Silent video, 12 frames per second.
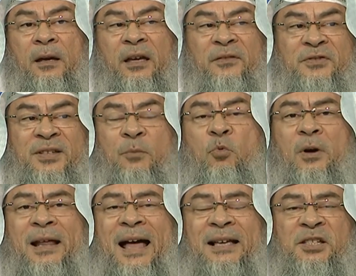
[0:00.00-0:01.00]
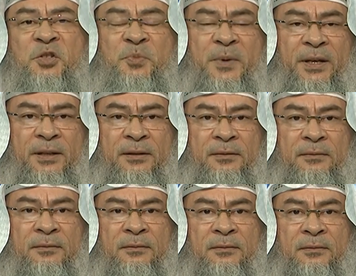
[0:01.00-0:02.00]
If someone asks me
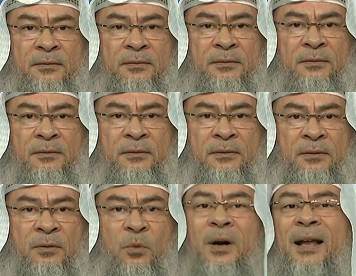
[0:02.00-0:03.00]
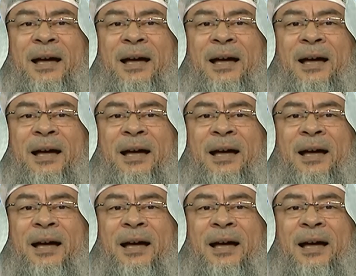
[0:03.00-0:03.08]
while